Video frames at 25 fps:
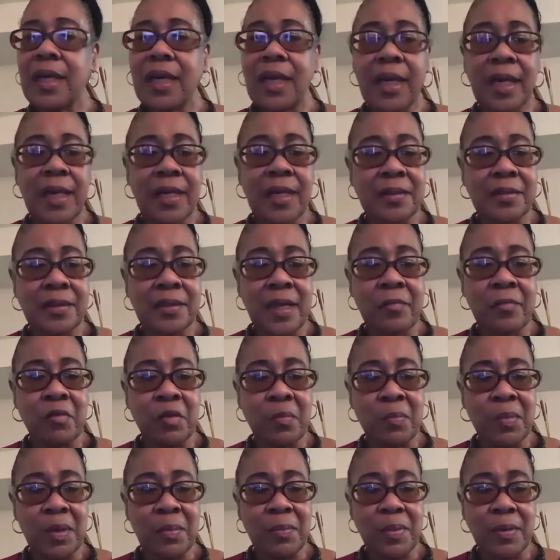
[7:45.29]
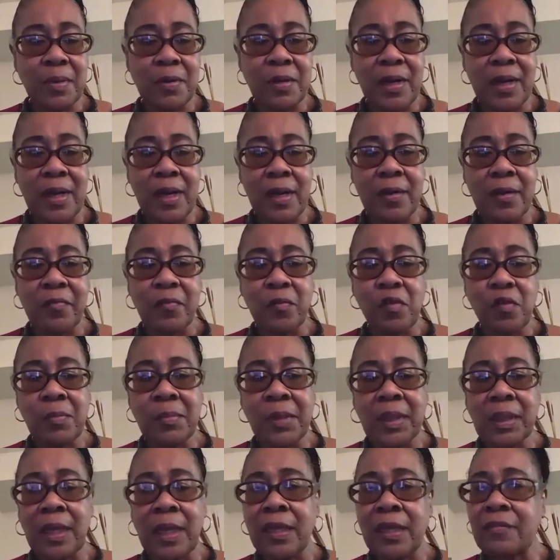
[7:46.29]
And I remember our
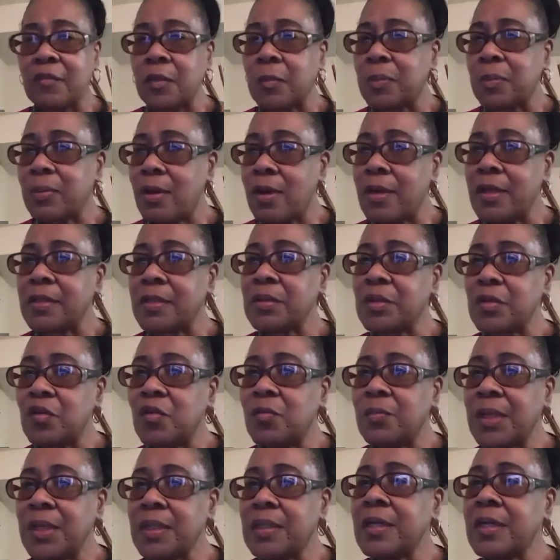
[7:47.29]
formulator of the product told me,